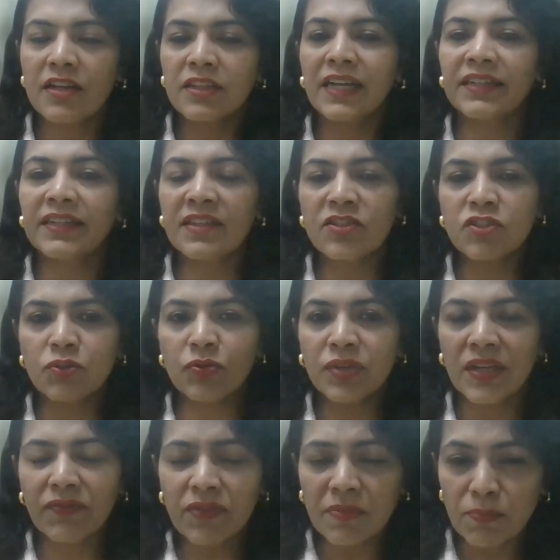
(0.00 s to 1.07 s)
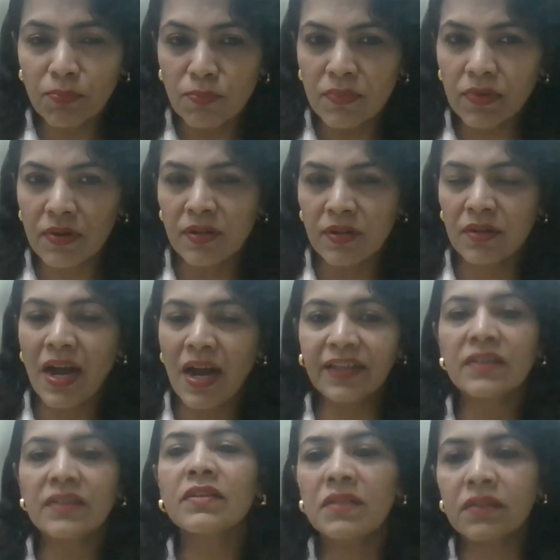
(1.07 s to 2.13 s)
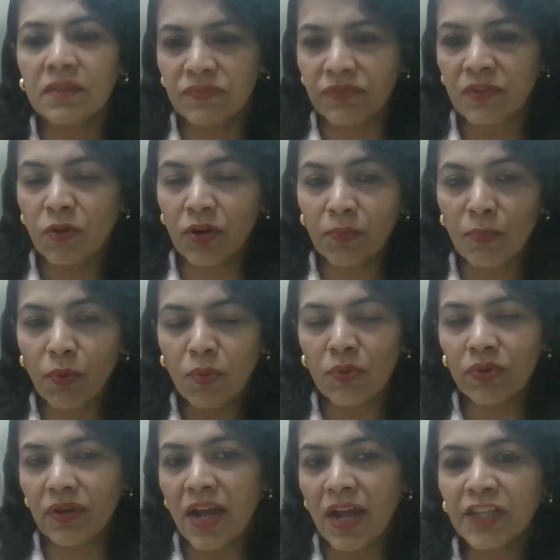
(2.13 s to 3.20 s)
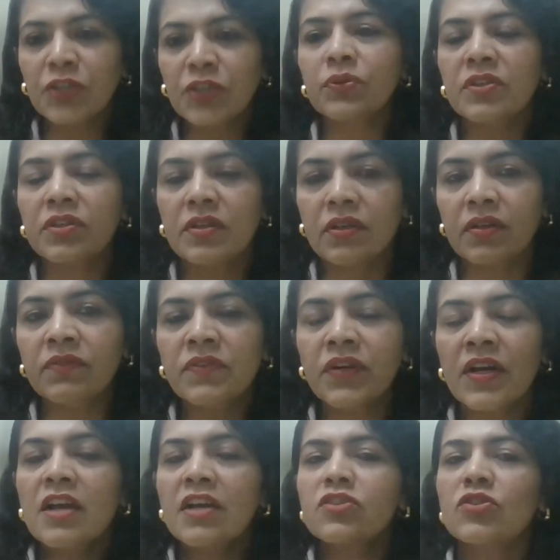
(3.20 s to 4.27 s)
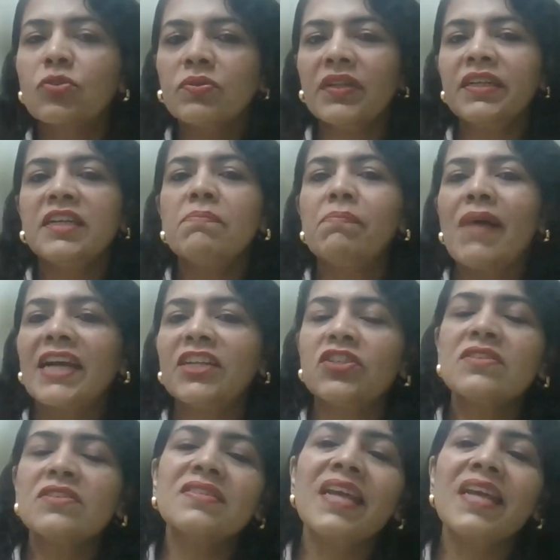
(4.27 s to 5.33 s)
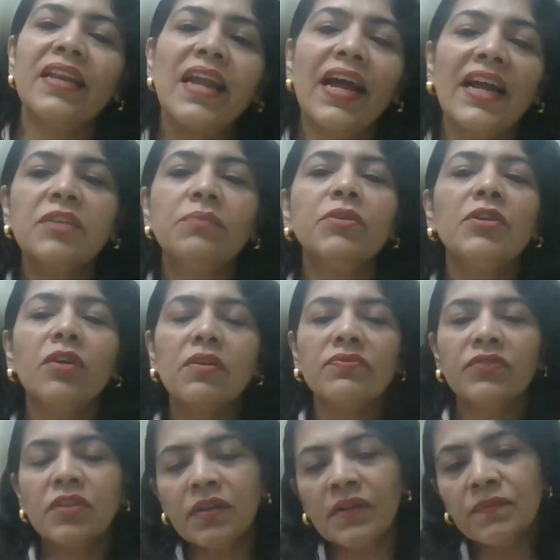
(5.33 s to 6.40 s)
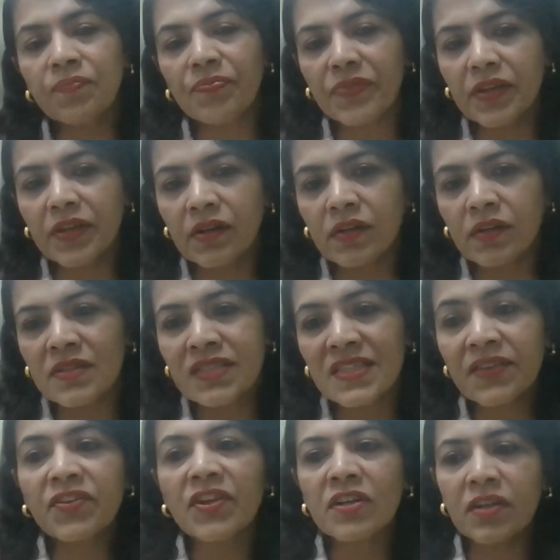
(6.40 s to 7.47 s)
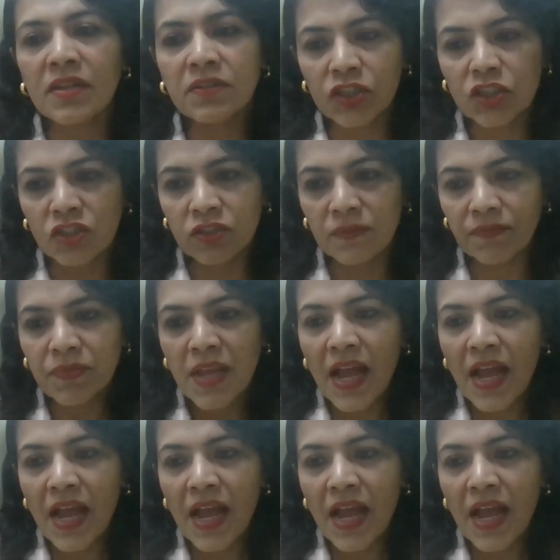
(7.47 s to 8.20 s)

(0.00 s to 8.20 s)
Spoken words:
That is, you give a higher curve or a more acute curve so that it matches the anatomy of the severe curvature.